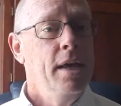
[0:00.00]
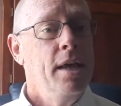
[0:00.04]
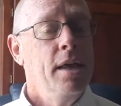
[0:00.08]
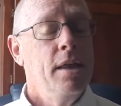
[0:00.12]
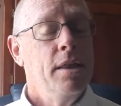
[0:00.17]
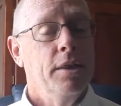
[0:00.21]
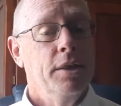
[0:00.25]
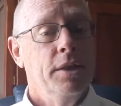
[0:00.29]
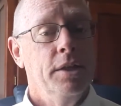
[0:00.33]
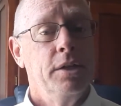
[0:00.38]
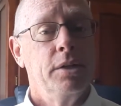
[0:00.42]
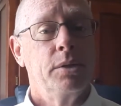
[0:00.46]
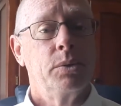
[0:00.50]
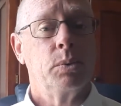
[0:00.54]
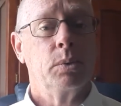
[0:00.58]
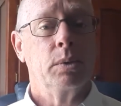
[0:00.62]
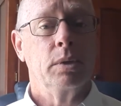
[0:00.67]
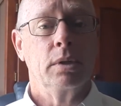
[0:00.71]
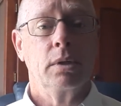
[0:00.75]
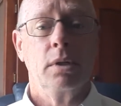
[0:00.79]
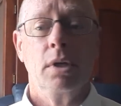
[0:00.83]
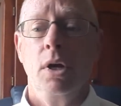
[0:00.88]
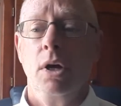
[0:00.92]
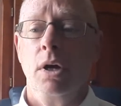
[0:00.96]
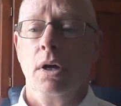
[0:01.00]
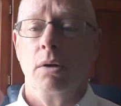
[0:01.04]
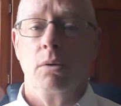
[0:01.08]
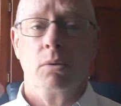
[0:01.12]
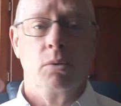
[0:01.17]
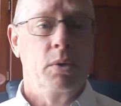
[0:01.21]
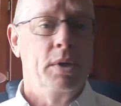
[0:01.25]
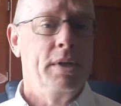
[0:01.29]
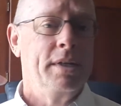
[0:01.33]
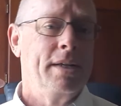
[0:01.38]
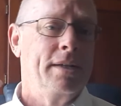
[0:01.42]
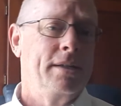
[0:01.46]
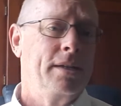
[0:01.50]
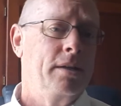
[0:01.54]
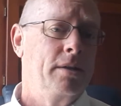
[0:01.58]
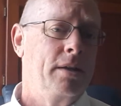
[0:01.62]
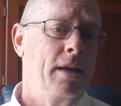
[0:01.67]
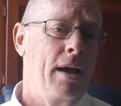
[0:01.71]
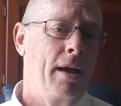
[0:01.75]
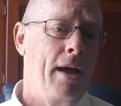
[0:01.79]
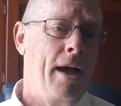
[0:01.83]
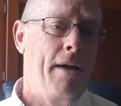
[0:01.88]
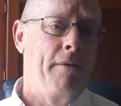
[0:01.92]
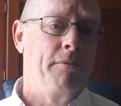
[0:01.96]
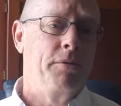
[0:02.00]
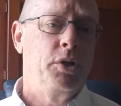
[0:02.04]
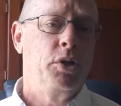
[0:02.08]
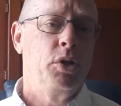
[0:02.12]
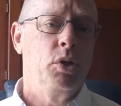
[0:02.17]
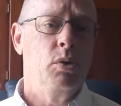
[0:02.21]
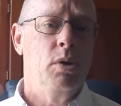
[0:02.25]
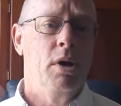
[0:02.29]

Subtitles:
This one, the reason I said that I have 2